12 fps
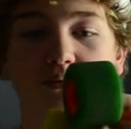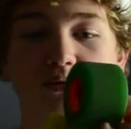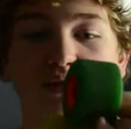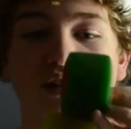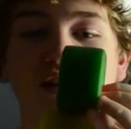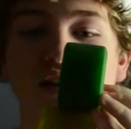
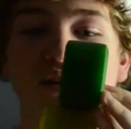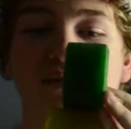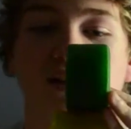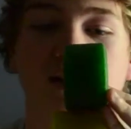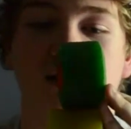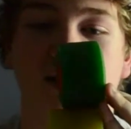
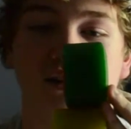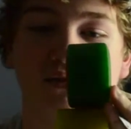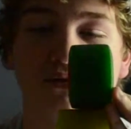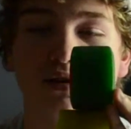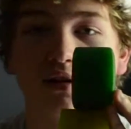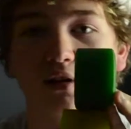significantly
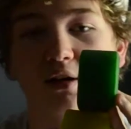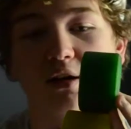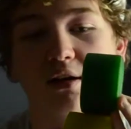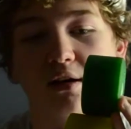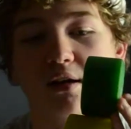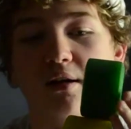different.
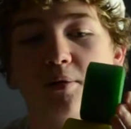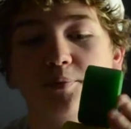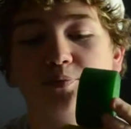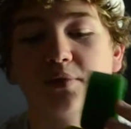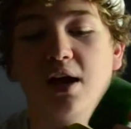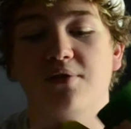
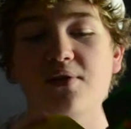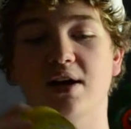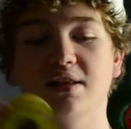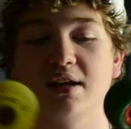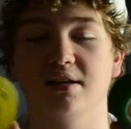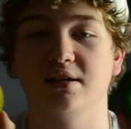I
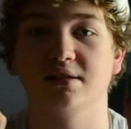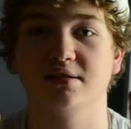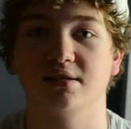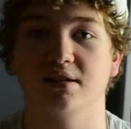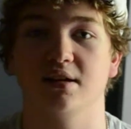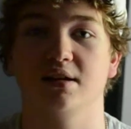find that
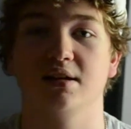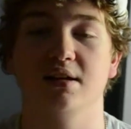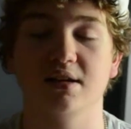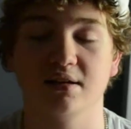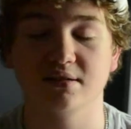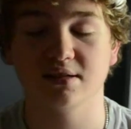it
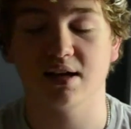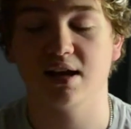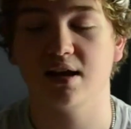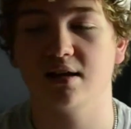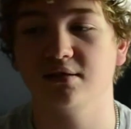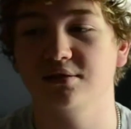is
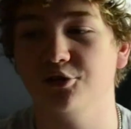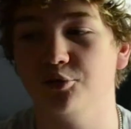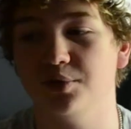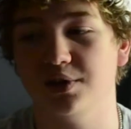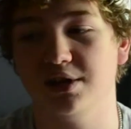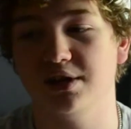a little
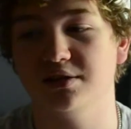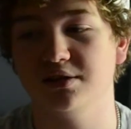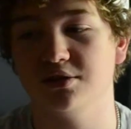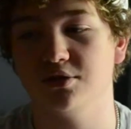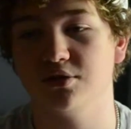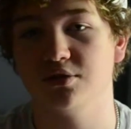bit
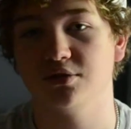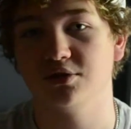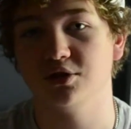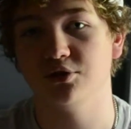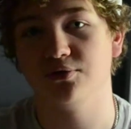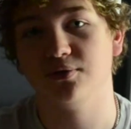easier
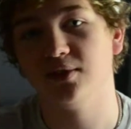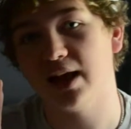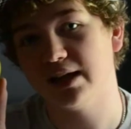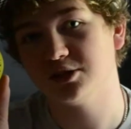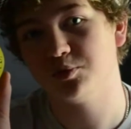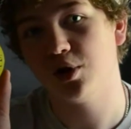to
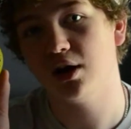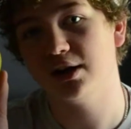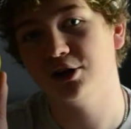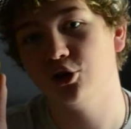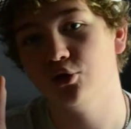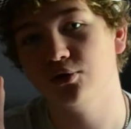flat spot
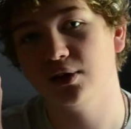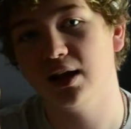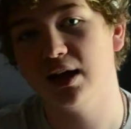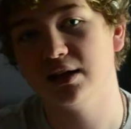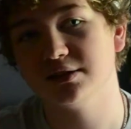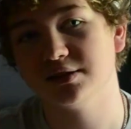and
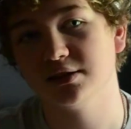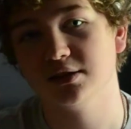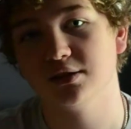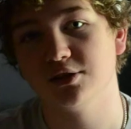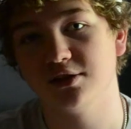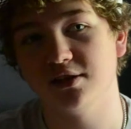ovalize
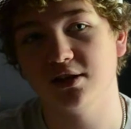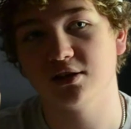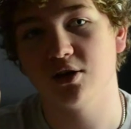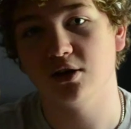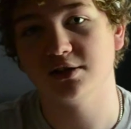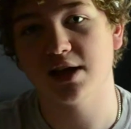thin
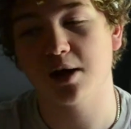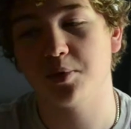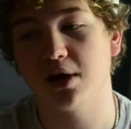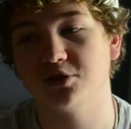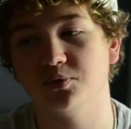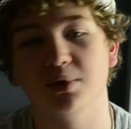contact
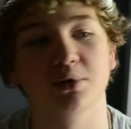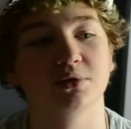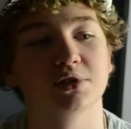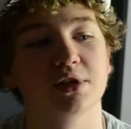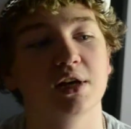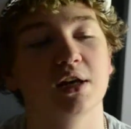patch
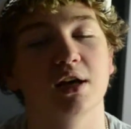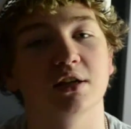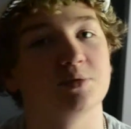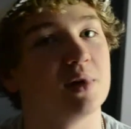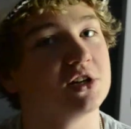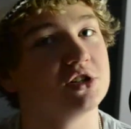wheels,
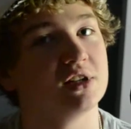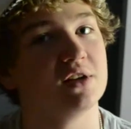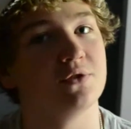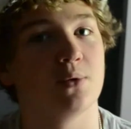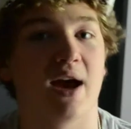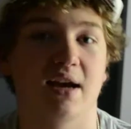especially
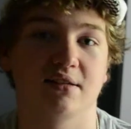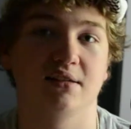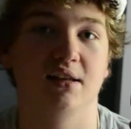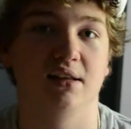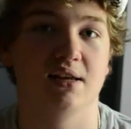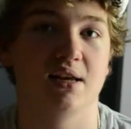if you
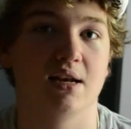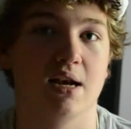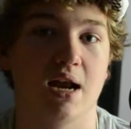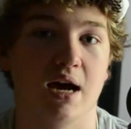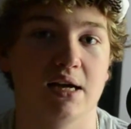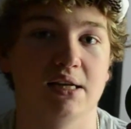accidentally hit
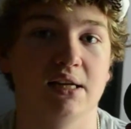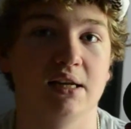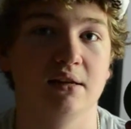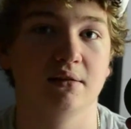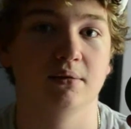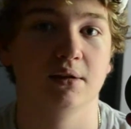
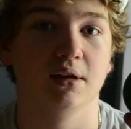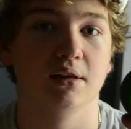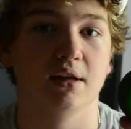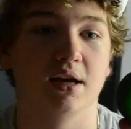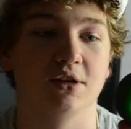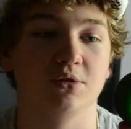90
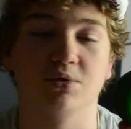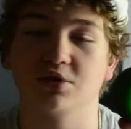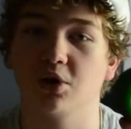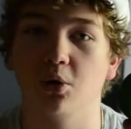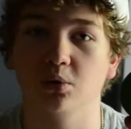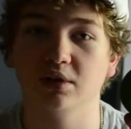and you
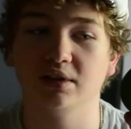just hold